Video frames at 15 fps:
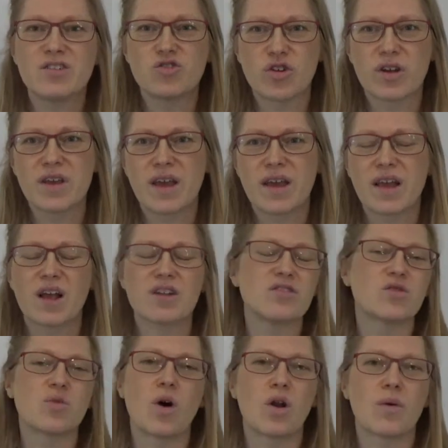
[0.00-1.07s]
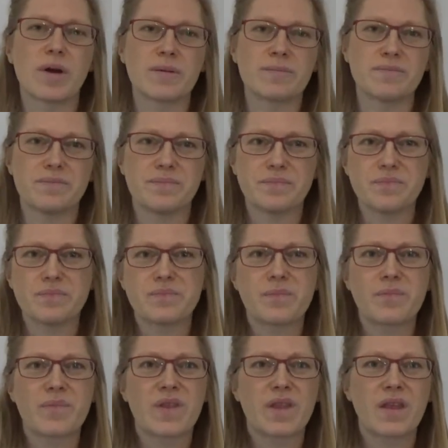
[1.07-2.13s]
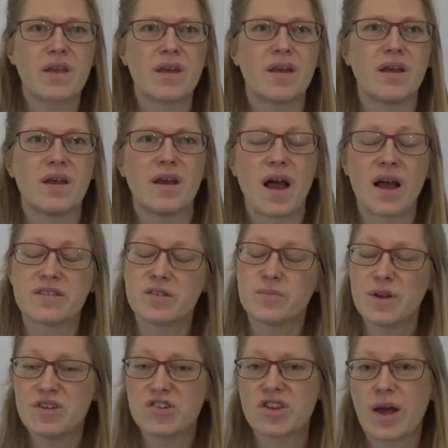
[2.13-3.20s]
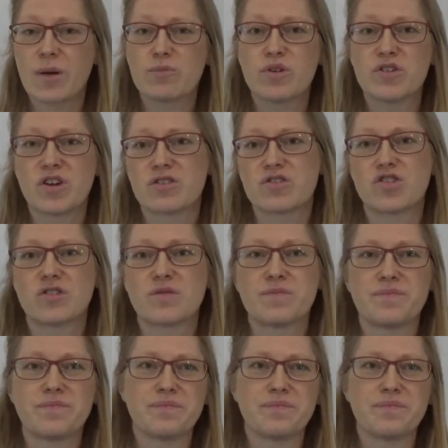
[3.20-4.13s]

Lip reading: drinking and swallowing and speech sound production.